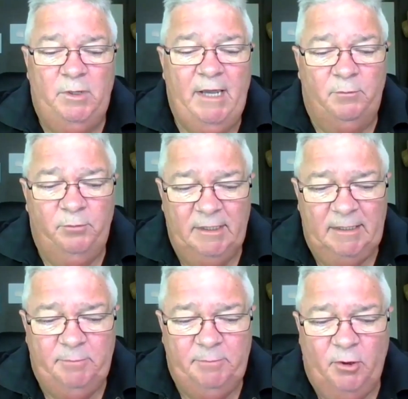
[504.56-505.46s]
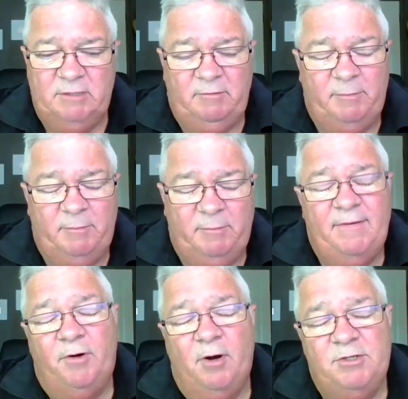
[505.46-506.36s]
we are really positive about
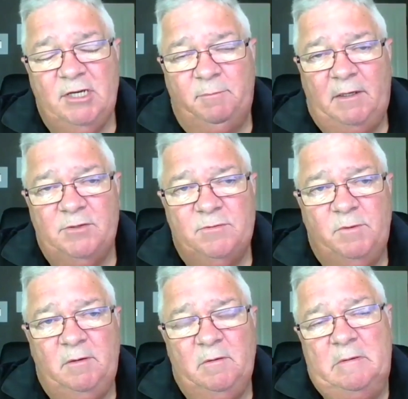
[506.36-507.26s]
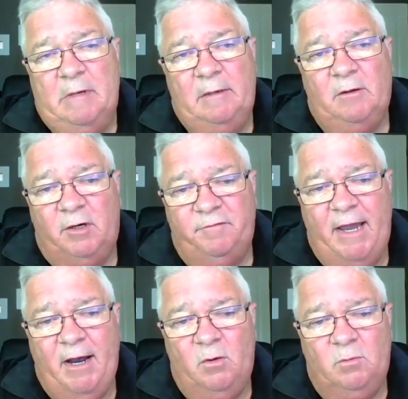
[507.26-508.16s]
that project because we a lot of
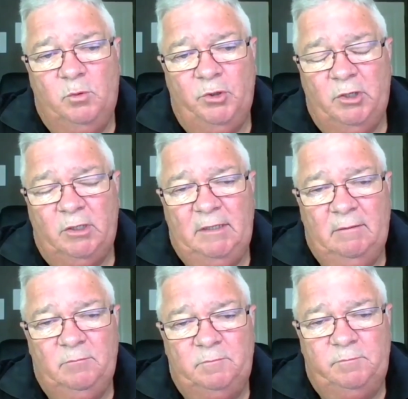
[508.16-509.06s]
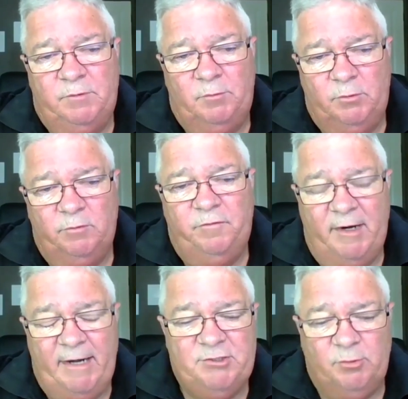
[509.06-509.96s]
our work in the rural
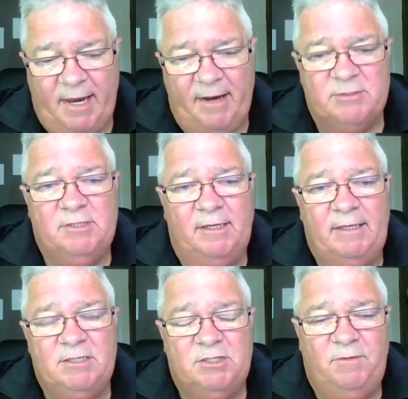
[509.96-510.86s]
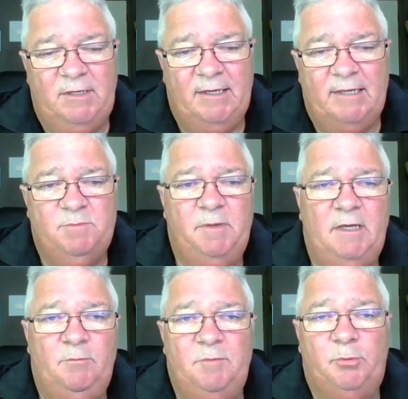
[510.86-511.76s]
financial counselling sphere has been
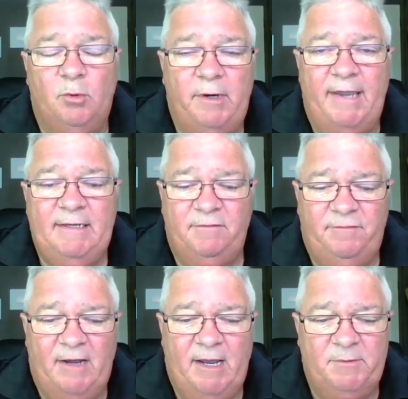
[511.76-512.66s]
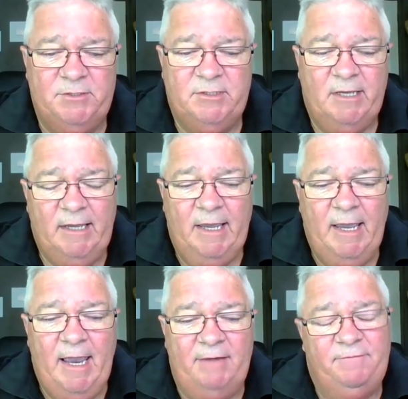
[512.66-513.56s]
with broadacre farmers,
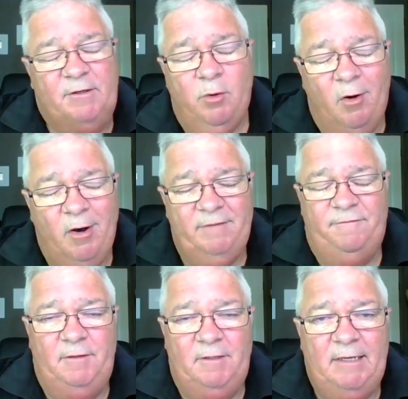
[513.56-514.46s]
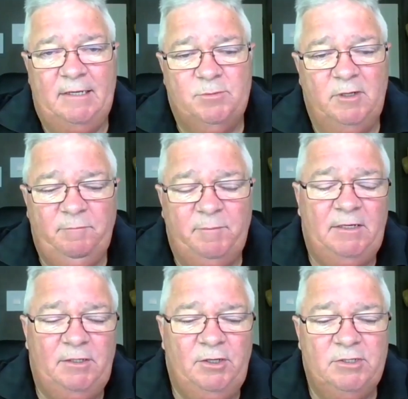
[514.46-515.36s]
and for quite a few years we've been
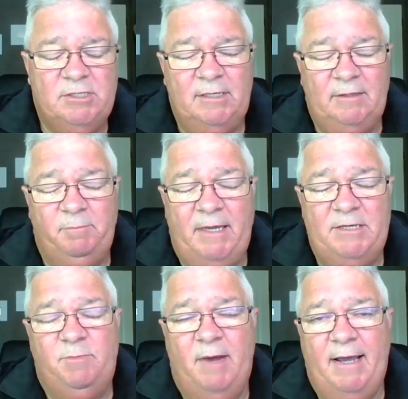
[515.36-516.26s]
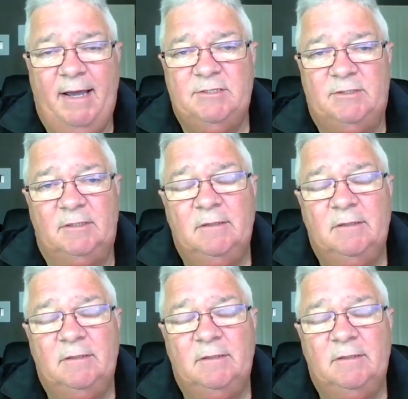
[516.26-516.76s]
using the benchmarks that